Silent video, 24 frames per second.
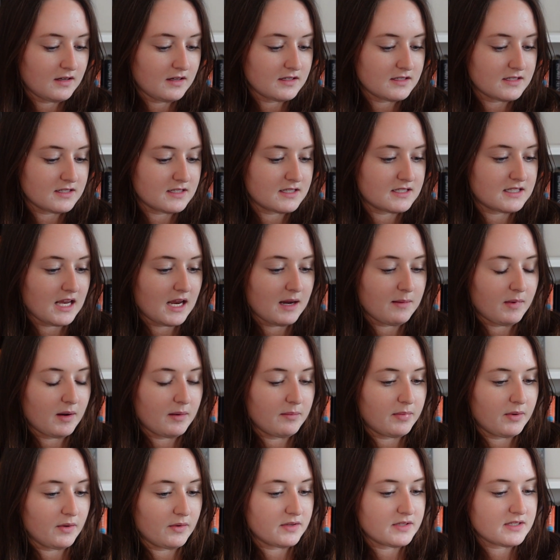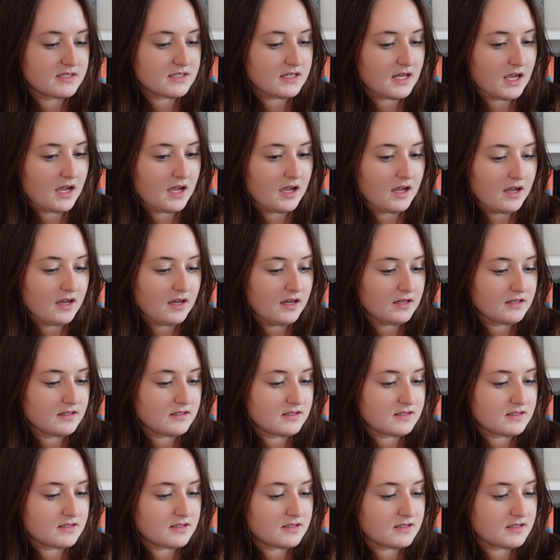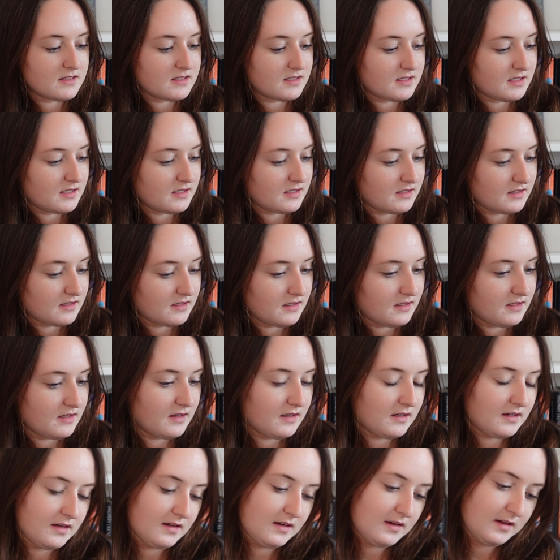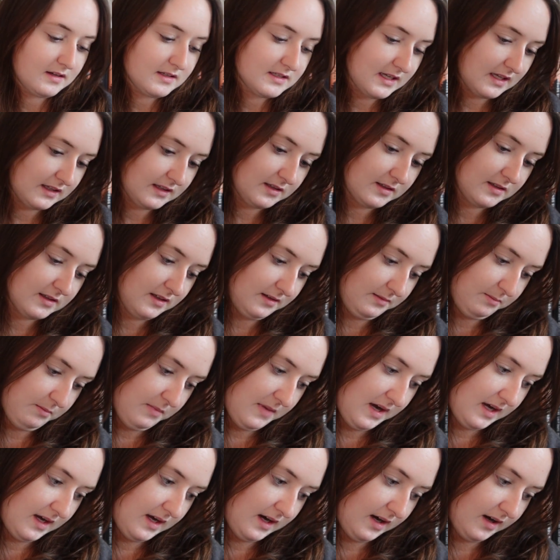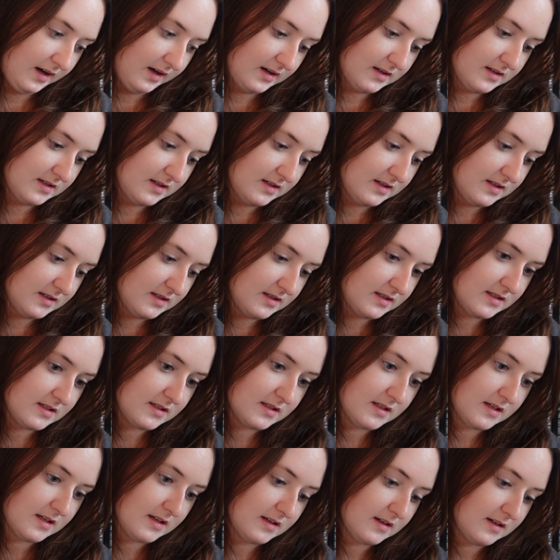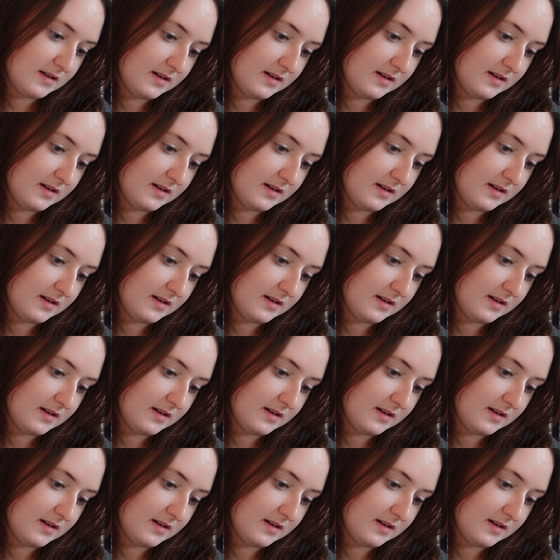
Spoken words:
It's the same on both sides. Is that the main characters?